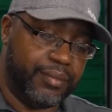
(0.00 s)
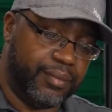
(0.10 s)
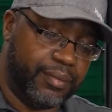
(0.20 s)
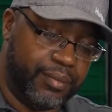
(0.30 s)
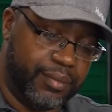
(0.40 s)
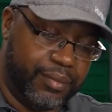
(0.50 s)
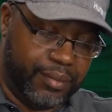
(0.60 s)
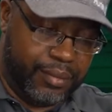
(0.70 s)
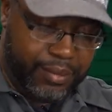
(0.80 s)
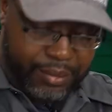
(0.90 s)

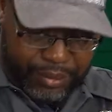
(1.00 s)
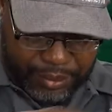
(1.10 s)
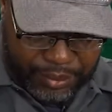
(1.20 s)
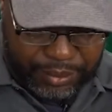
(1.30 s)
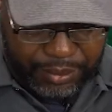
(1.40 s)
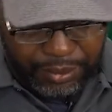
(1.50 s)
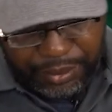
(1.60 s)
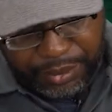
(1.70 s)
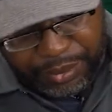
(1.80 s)
Nothing is said.